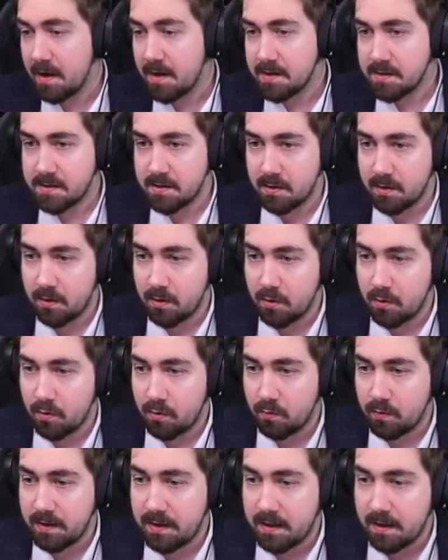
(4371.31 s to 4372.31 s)
So
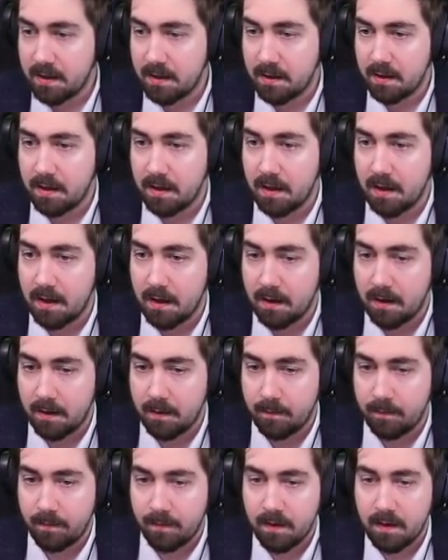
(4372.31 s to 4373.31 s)
we
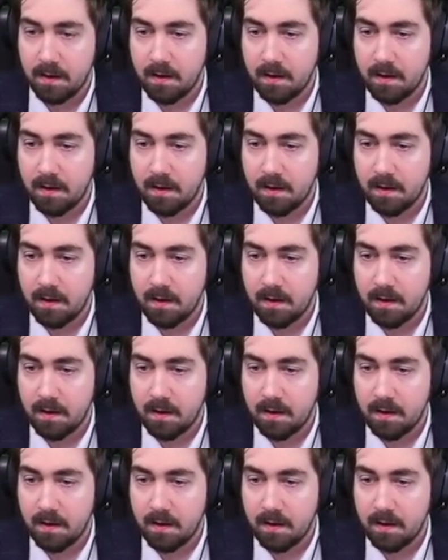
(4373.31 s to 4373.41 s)
can